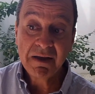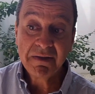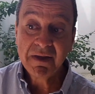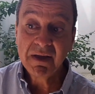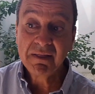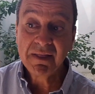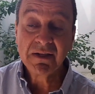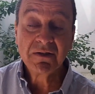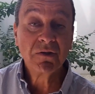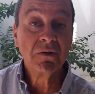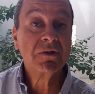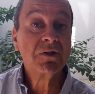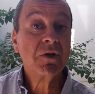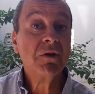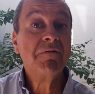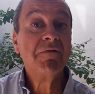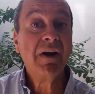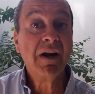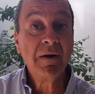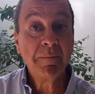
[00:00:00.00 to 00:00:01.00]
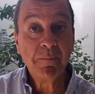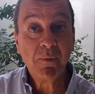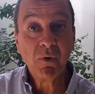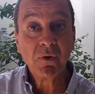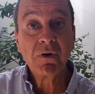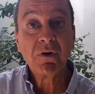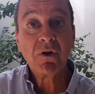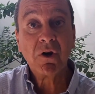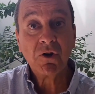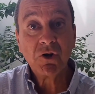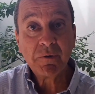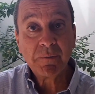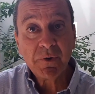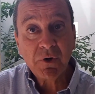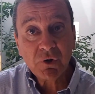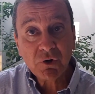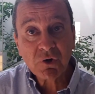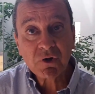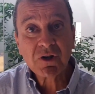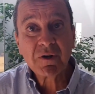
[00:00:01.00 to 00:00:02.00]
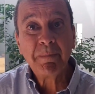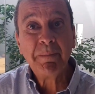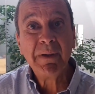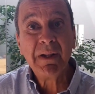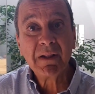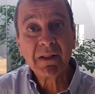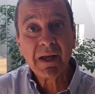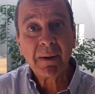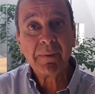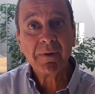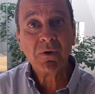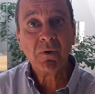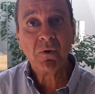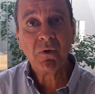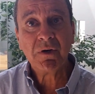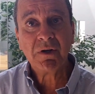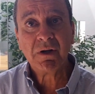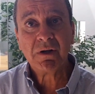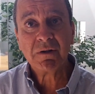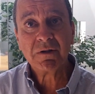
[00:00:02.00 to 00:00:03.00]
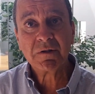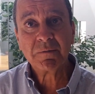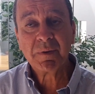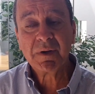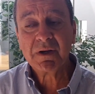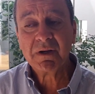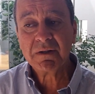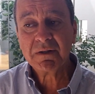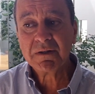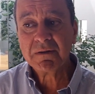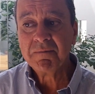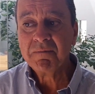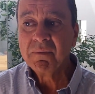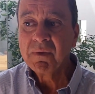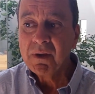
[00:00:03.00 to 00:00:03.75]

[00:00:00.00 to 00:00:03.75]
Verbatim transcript: I think that's also a very important contribution to build up an audience because,